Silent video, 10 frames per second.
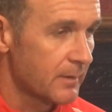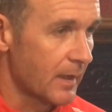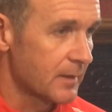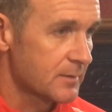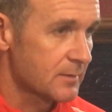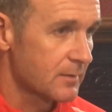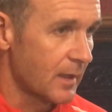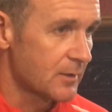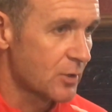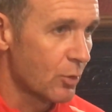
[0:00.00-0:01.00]
that's
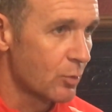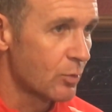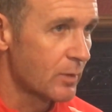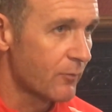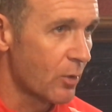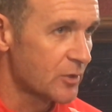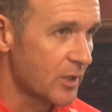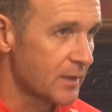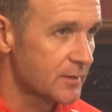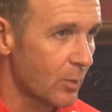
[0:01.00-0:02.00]
how you've got a
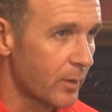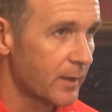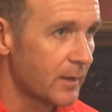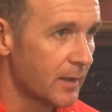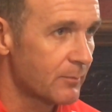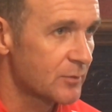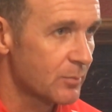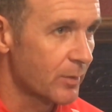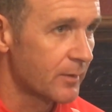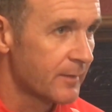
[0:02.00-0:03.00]
chance of winning games.
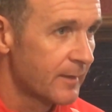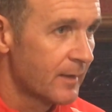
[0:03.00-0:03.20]
But